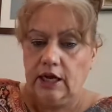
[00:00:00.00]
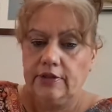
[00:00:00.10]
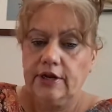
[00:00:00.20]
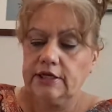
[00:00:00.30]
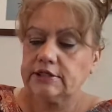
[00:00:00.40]
And
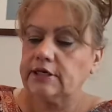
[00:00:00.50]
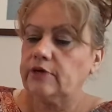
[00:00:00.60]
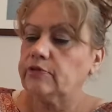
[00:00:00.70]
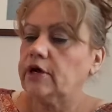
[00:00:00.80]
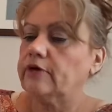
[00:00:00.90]
the next
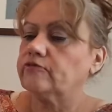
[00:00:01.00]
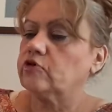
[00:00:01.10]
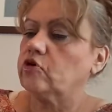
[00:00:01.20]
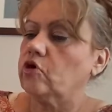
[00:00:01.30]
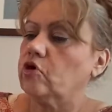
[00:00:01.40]
item we have
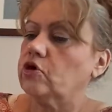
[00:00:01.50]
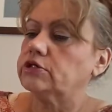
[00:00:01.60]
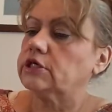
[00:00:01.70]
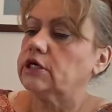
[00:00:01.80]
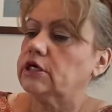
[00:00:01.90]

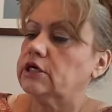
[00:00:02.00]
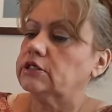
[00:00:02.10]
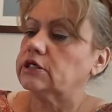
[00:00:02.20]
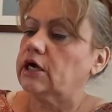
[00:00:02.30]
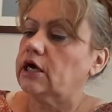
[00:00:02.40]
got is